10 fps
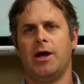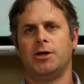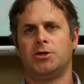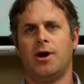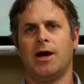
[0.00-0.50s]

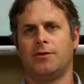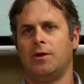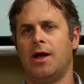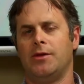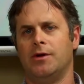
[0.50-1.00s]
might attract
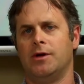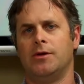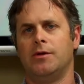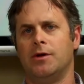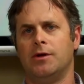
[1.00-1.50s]

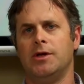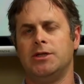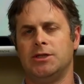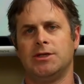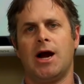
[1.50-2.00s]
the
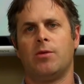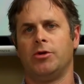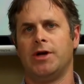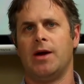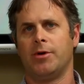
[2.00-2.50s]
least
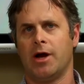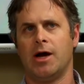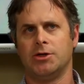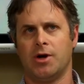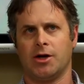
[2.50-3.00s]
desirable type of
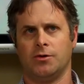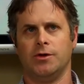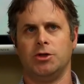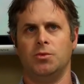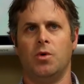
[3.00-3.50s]
contractor
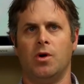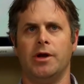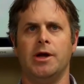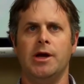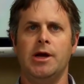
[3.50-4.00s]
that you
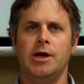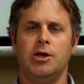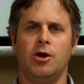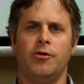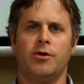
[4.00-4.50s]
want.
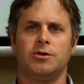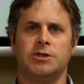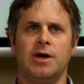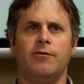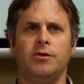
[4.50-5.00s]
There are
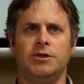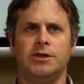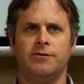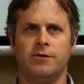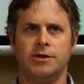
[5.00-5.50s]
several
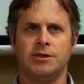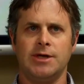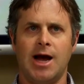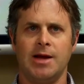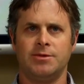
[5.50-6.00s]
different
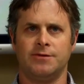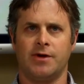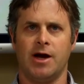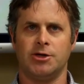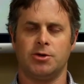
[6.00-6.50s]
types of
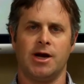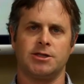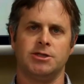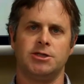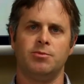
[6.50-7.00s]

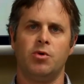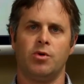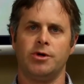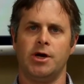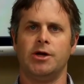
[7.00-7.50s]
contracts, and it's
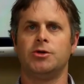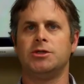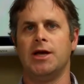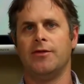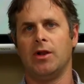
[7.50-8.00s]
important to
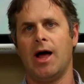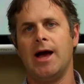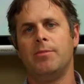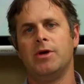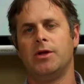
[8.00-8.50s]
understand the
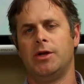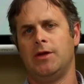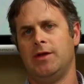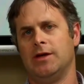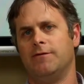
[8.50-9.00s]

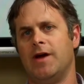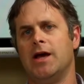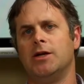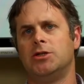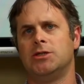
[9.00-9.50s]
liability, the
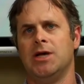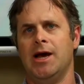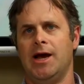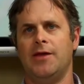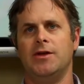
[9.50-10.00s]

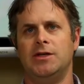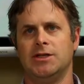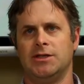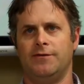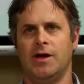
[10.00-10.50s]
advantages, and the
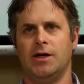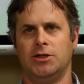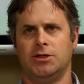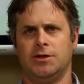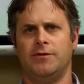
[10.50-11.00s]

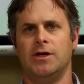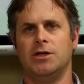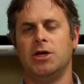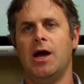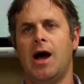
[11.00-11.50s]
disadvantages of
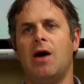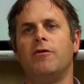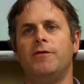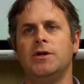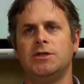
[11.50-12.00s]
each. I
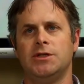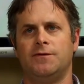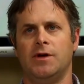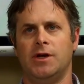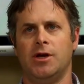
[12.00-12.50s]
will finish
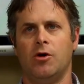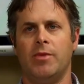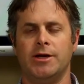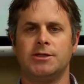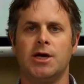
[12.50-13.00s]
this video
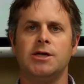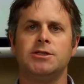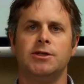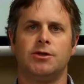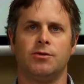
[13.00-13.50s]
by
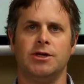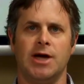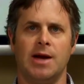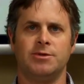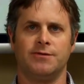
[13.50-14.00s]
discussing the three
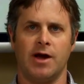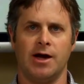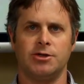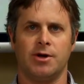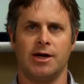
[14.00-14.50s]
types of
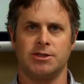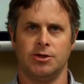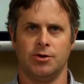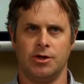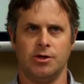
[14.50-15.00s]
contracts
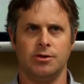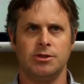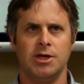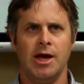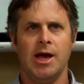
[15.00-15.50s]
that are
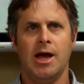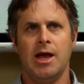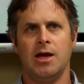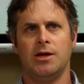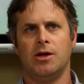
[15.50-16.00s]
used.
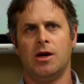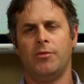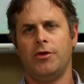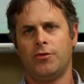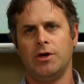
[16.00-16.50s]
And
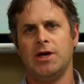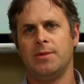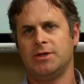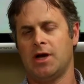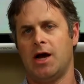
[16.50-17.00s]
the three
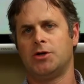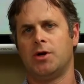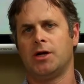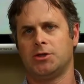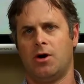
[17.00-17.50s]
types of
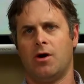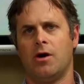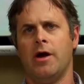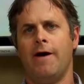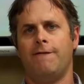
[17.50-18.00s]
contracts
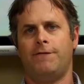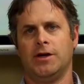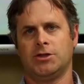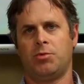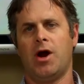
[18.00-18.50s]
are
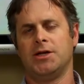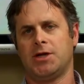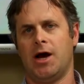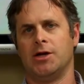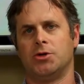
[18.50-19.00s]
fixed price
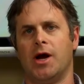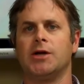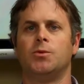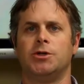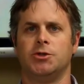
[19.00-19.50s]

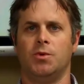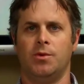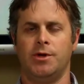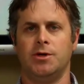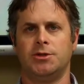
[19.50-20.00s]
contract, which is
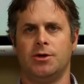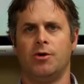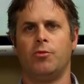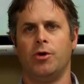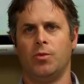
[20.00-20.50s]
what we use here
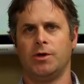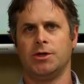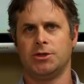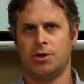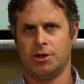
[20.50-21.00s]
at Brentwood
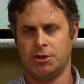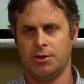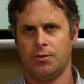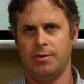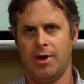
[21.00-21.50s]

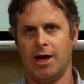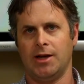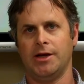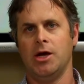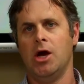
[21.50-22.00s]
Construction and
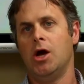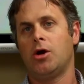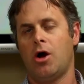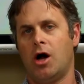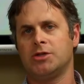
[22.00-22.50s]
Remodeling,
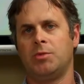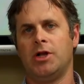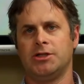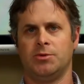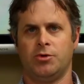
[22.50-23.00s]
cost
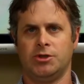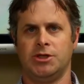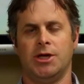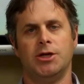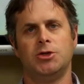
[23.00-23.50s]
plus a
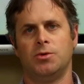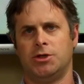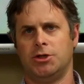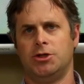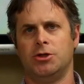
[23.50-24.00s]
percentage,
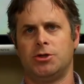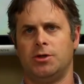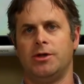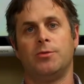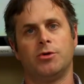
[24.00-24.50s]
which is
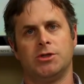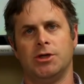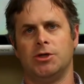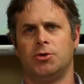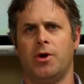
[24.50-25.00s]
usually the
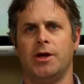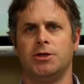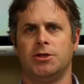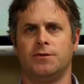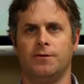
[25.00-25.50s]
percentage
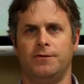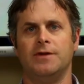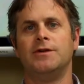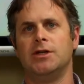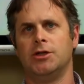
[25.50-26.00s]
ranges from
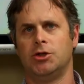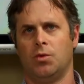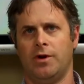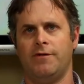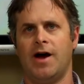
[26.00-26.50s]
15 to
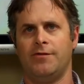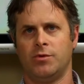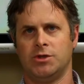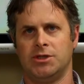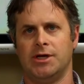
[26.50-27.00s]

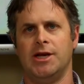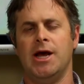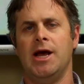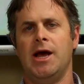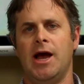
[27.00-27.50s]
25%,
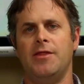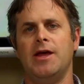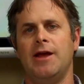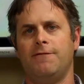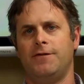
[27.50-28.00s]
and
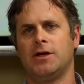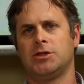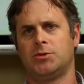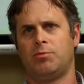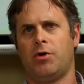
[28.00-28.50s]
then a
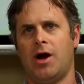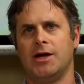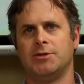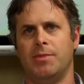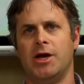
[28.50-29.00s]
fixed
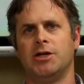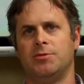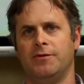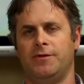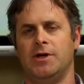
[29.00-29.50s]
price
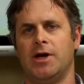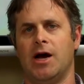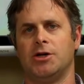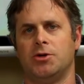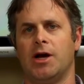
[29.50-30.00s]
management fee
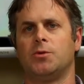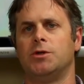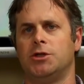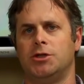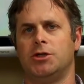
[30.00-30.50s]
contract,
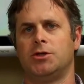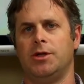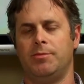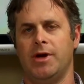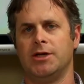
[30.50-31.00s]
which is
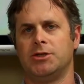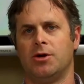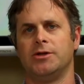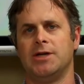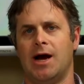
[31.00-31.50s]
usually based
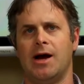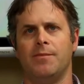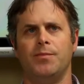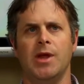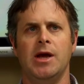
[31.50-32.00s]
on time.